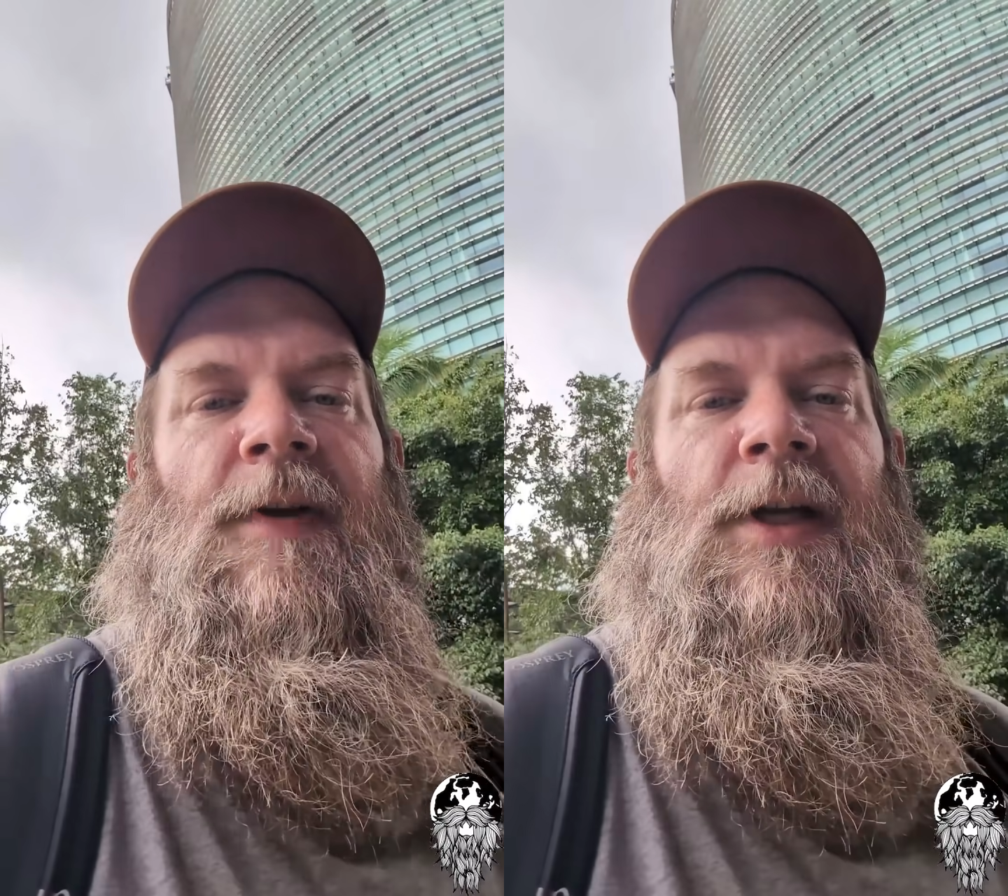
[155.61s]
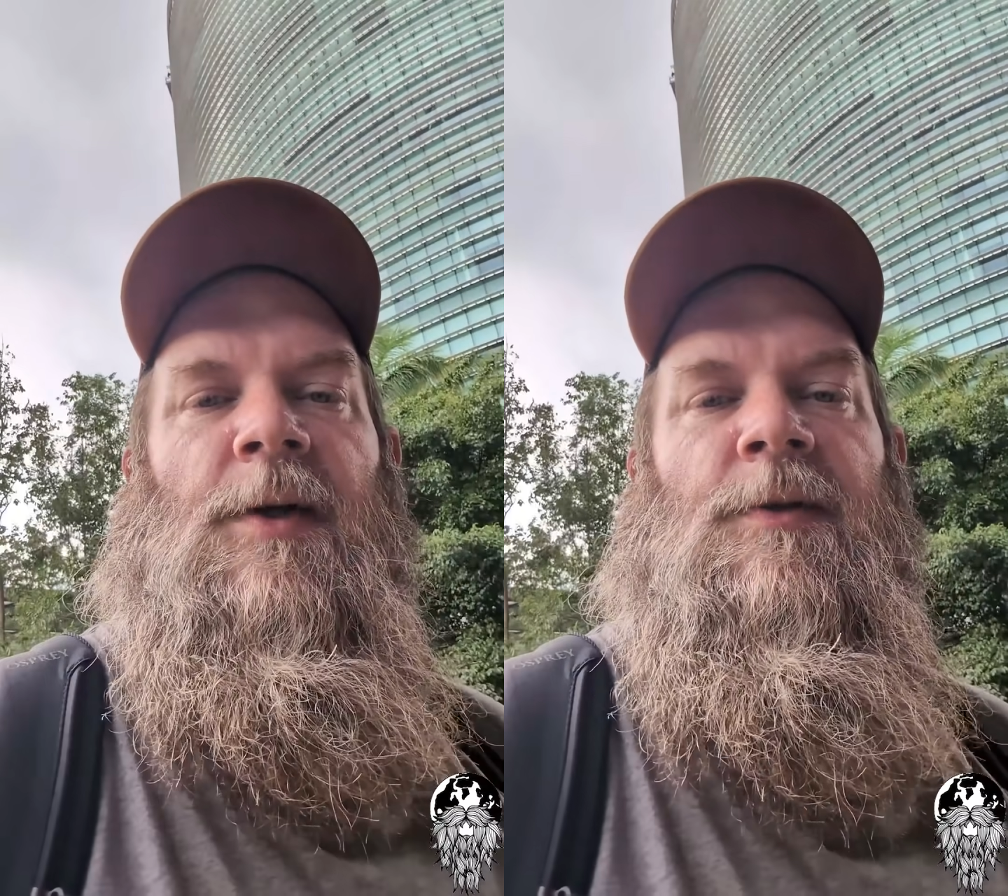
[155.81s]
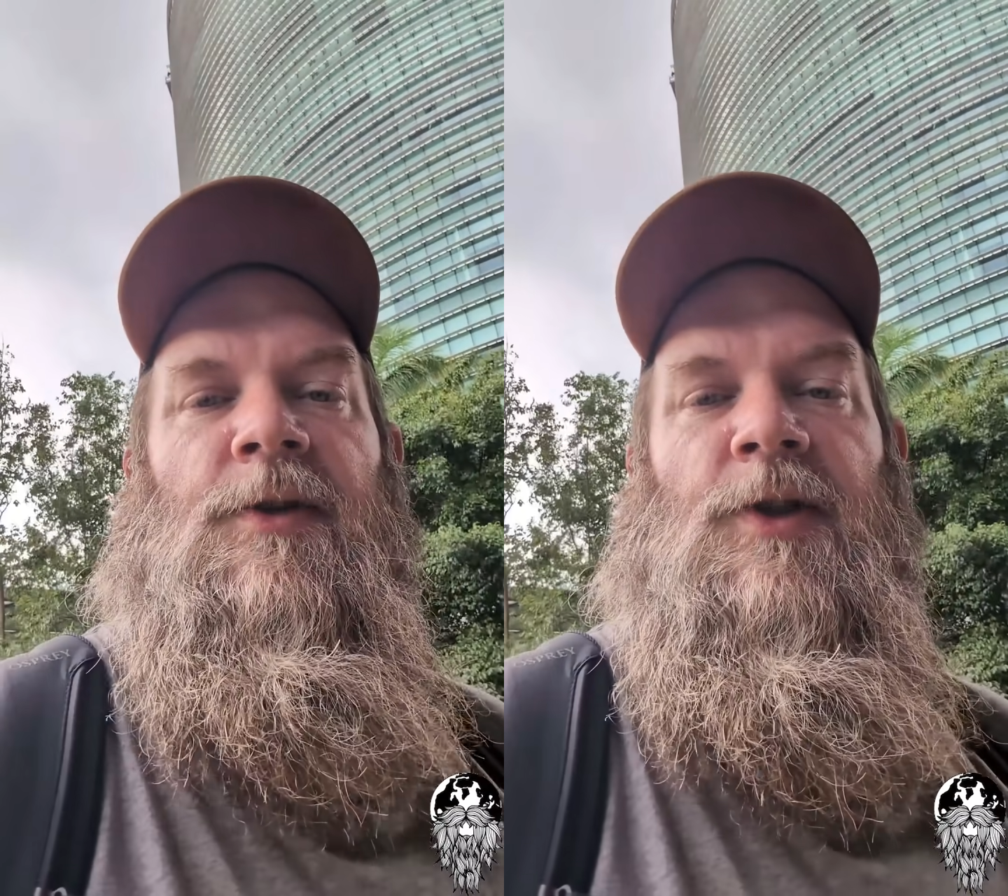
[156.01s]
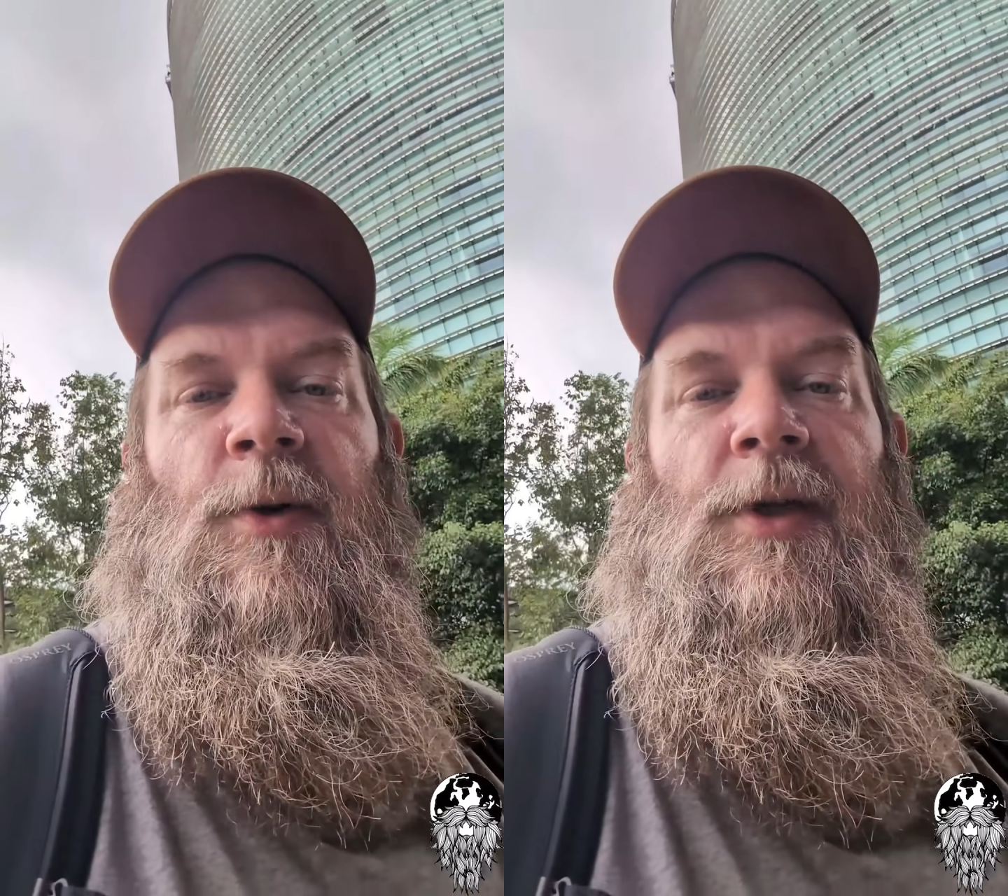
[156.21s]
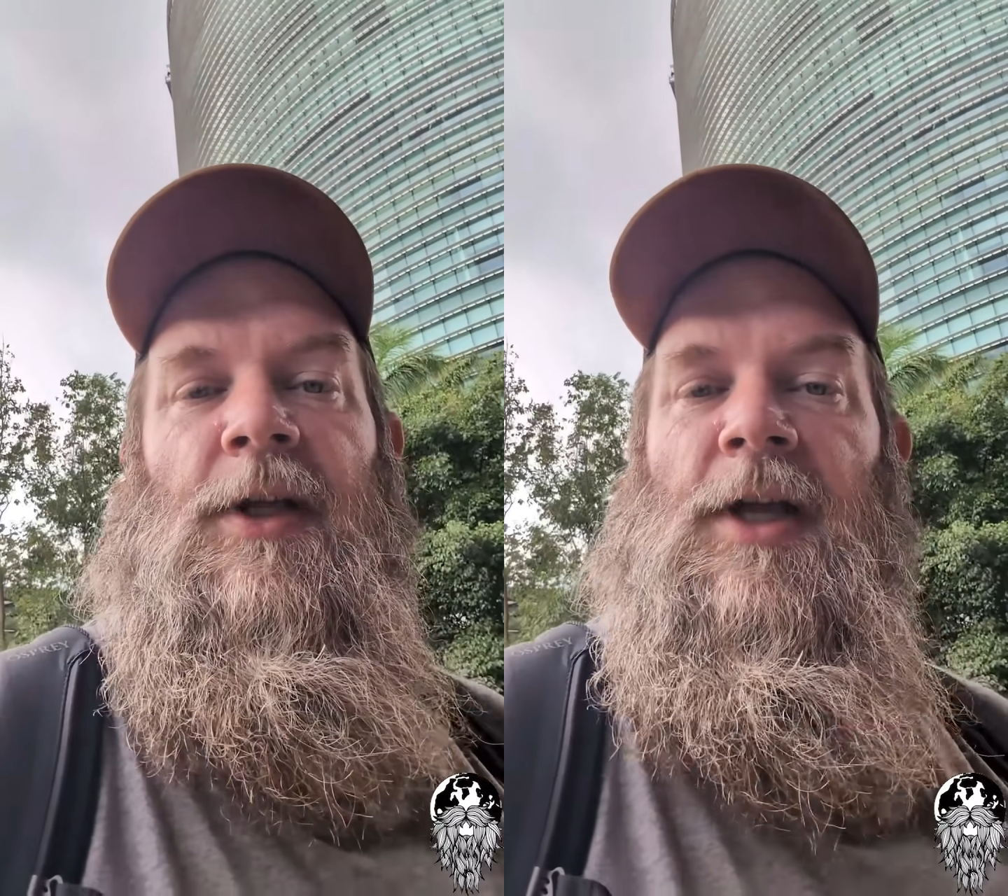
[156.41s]
video to
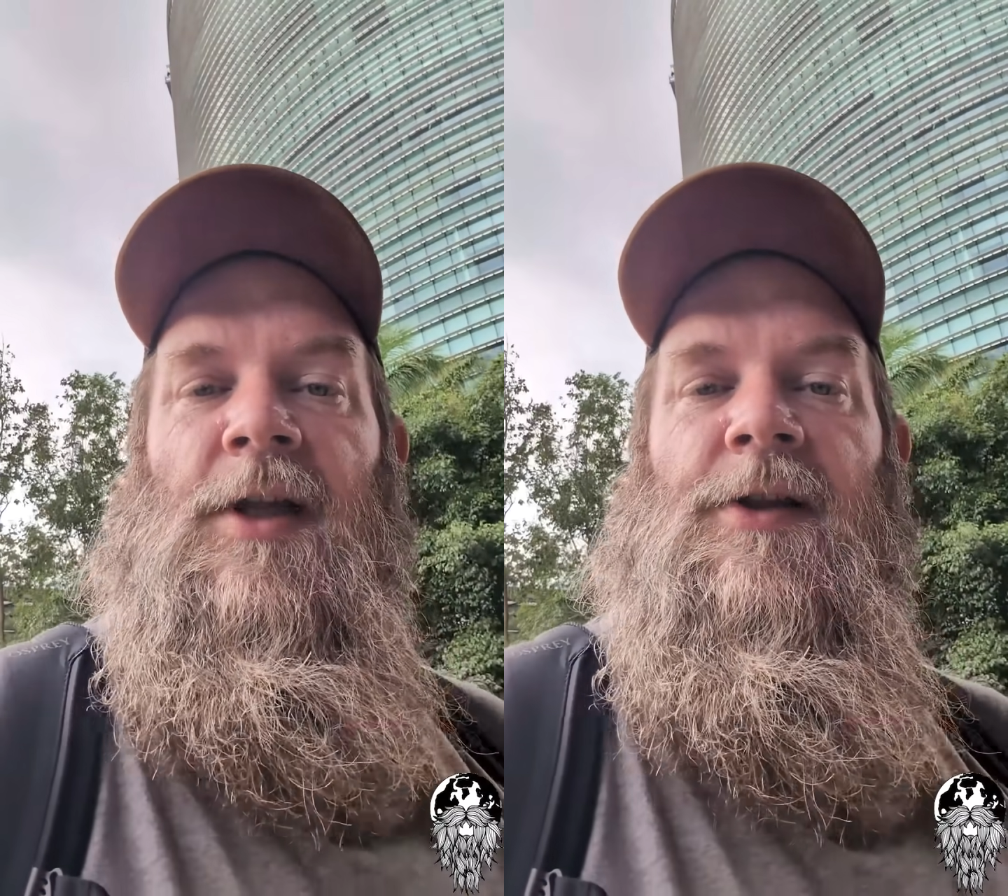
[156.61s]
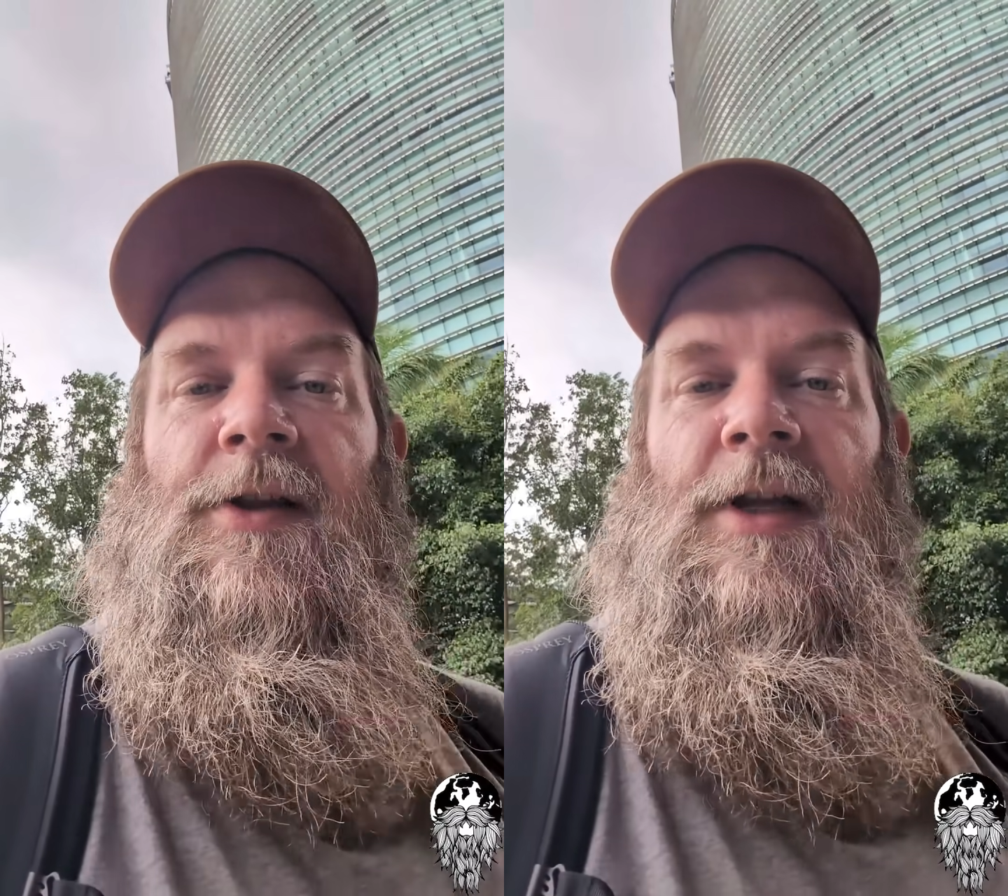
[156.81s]
show that yes,